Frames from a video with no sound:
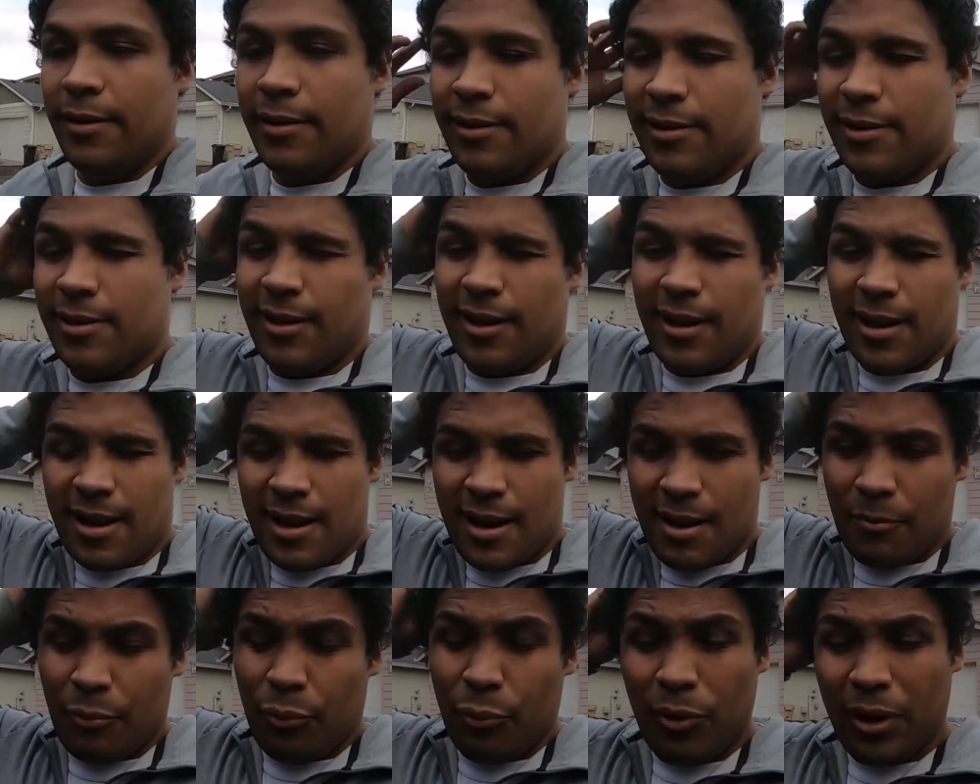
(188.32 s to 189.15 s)
So yeah,
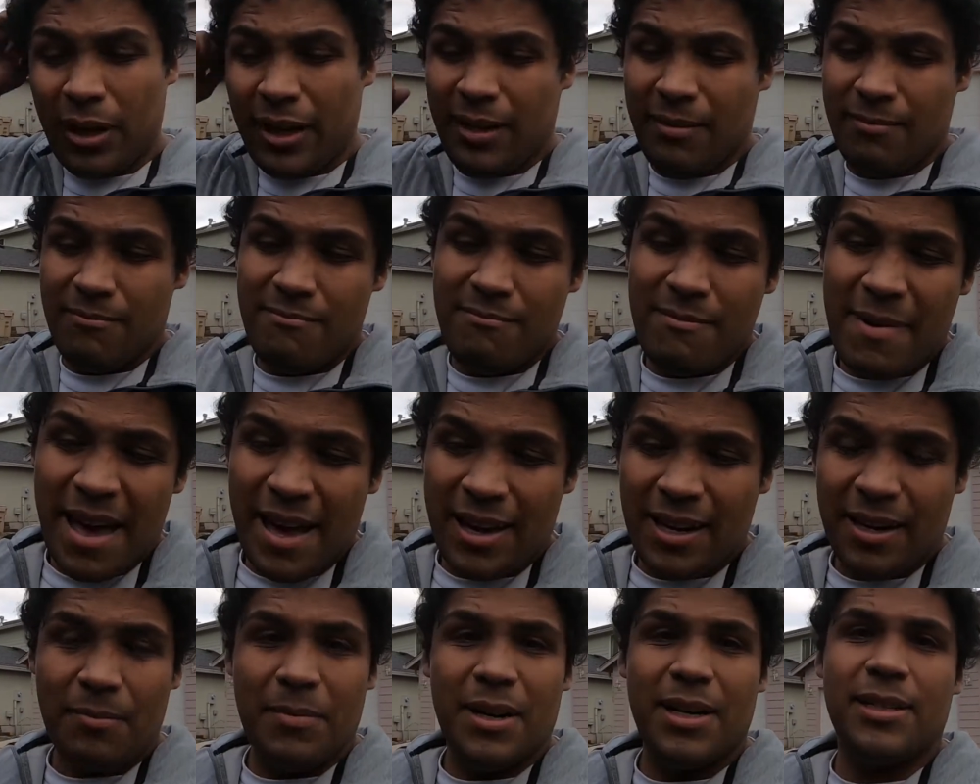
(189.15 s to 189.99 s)
I'm pretty
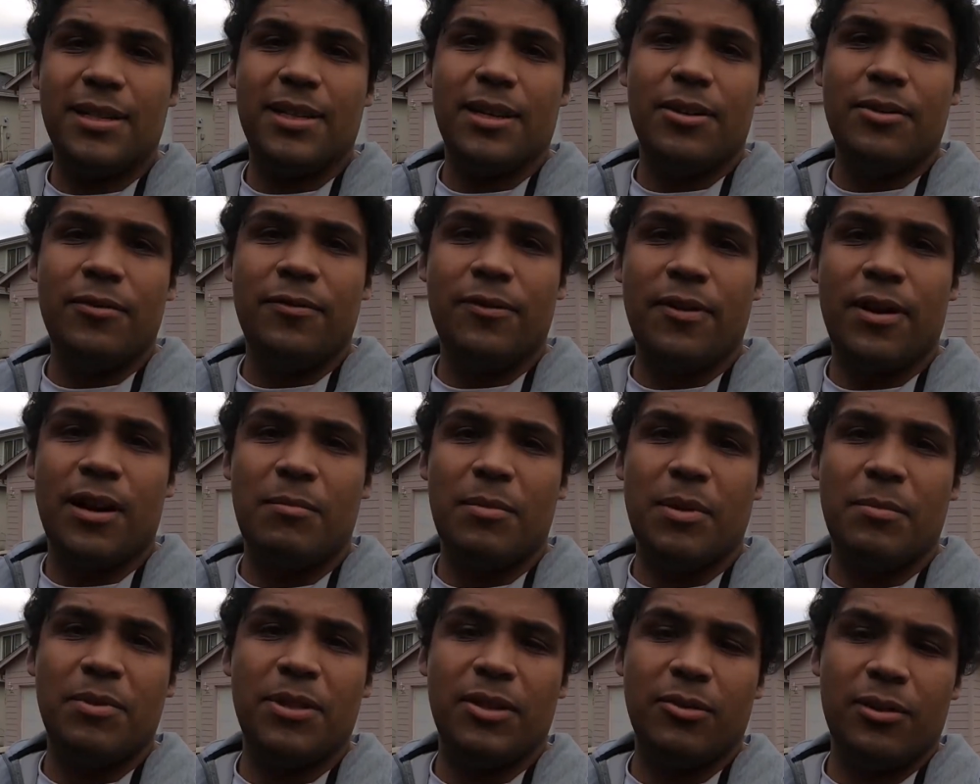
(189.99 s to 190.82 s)
mad at myself.
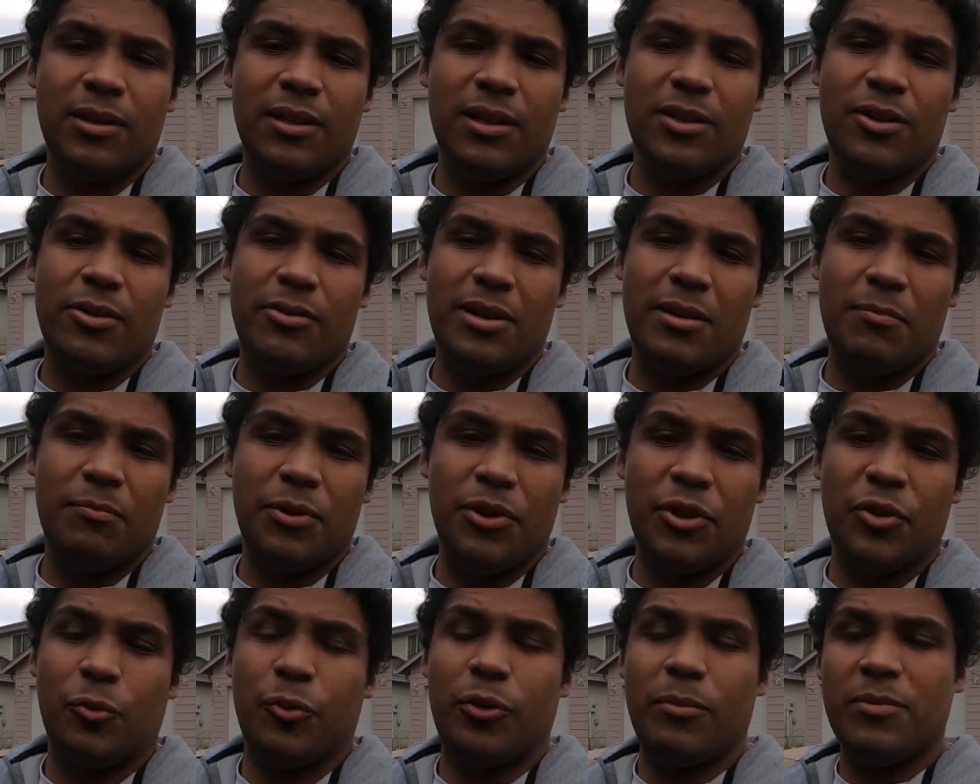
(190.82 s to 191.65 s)
I'm still gonna go ahead and
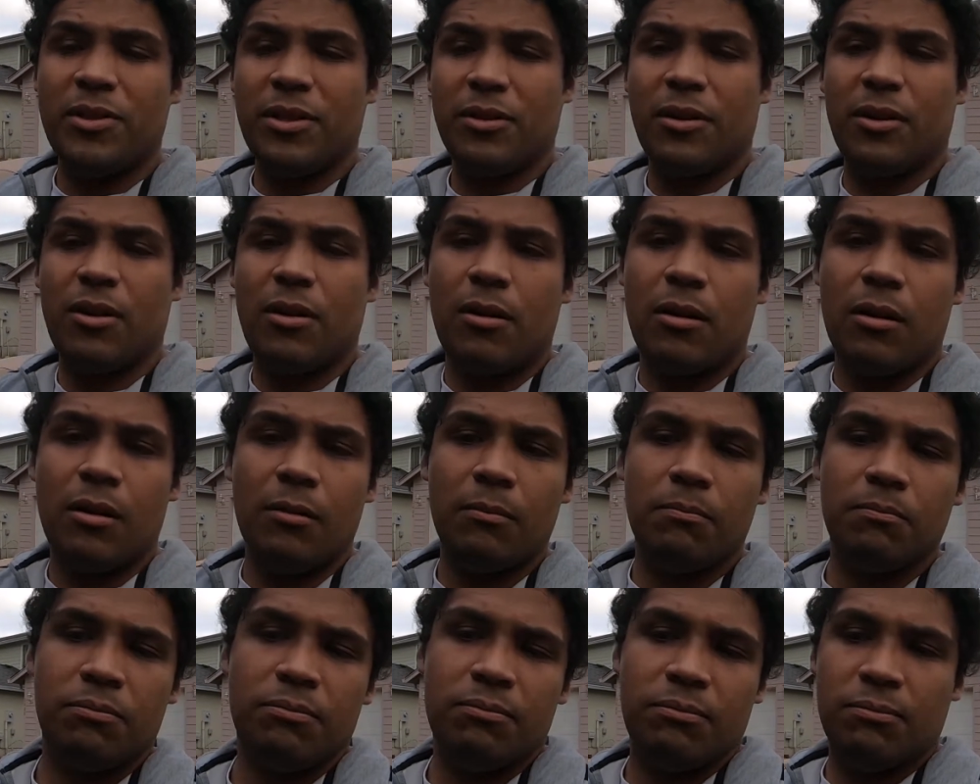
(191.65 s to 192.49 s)
put the rims on the
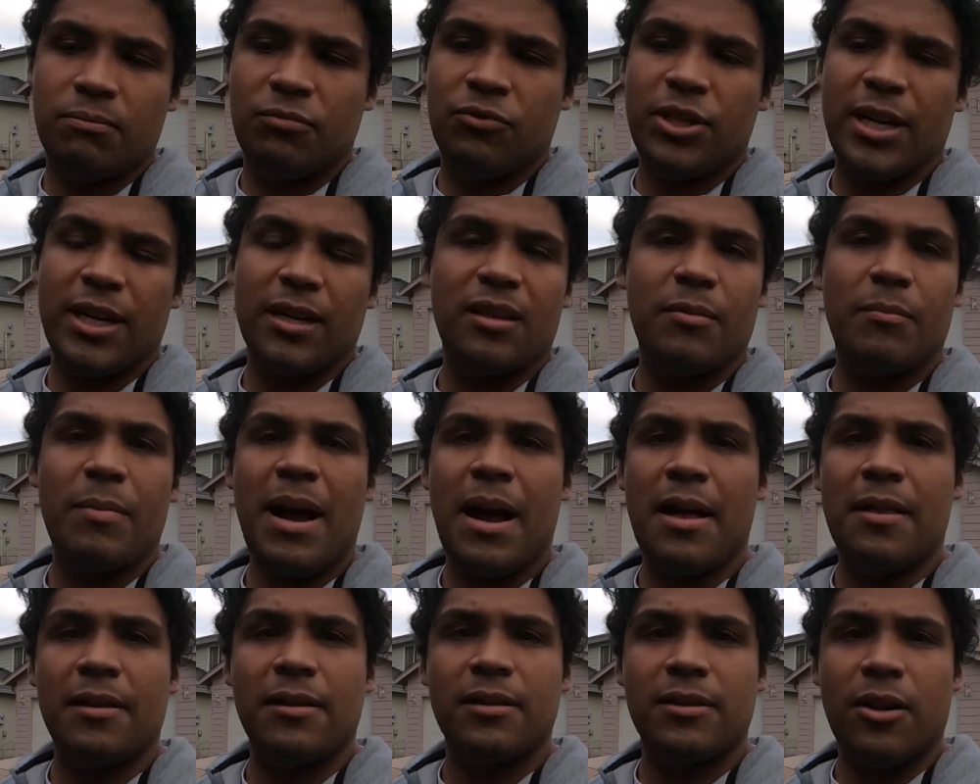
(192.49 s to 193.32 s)
car, check the
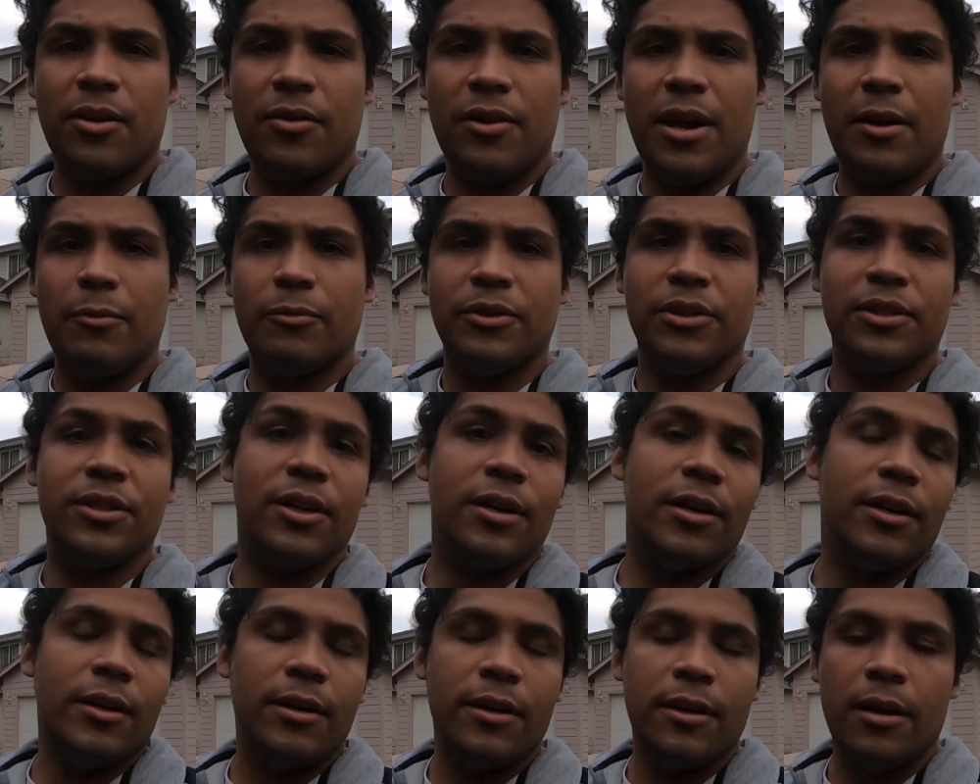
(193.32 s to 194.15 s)
balance, all that was
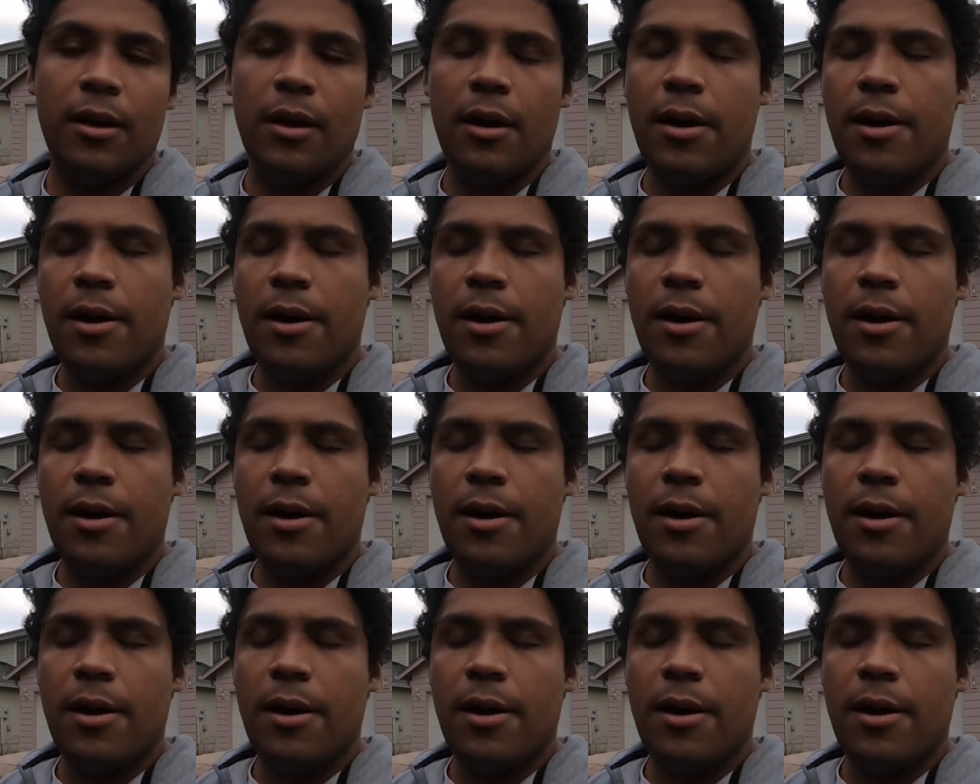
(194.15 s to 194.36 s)
good.